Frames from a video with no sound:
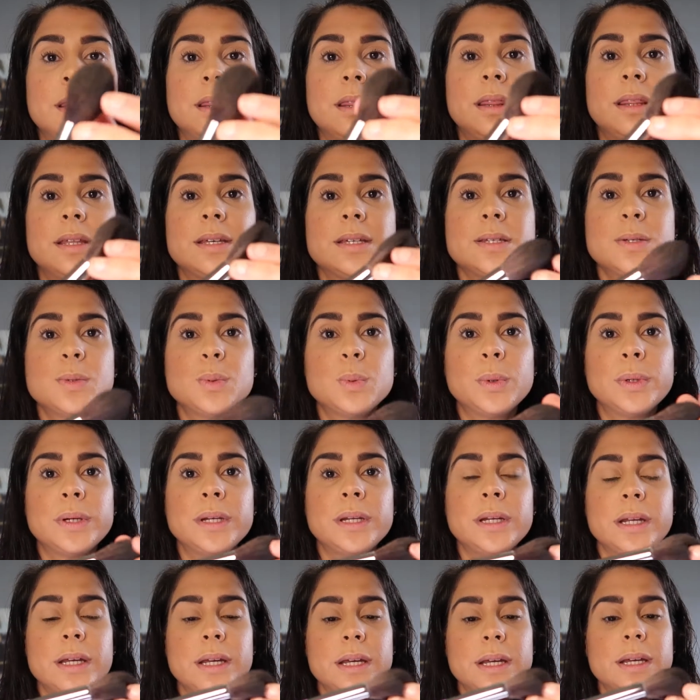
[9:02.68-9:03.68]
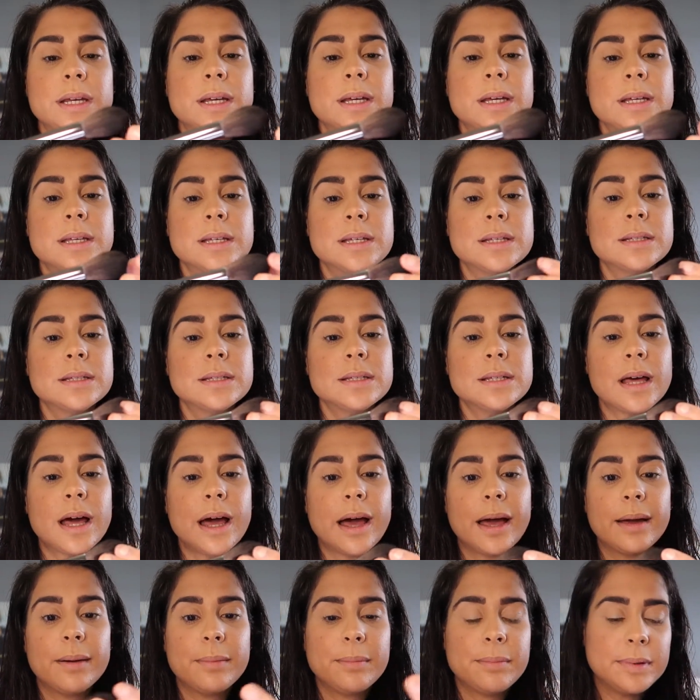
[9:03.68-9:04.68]
this one is
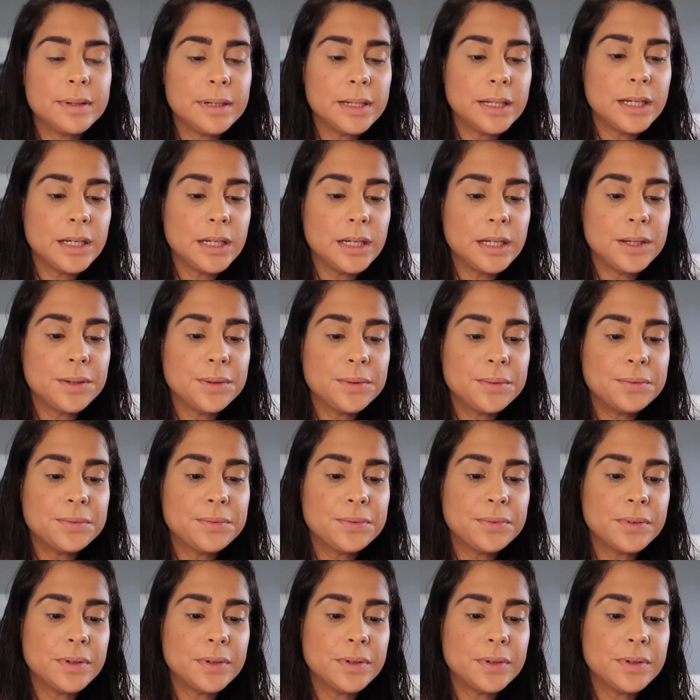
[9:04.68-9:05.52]
I believe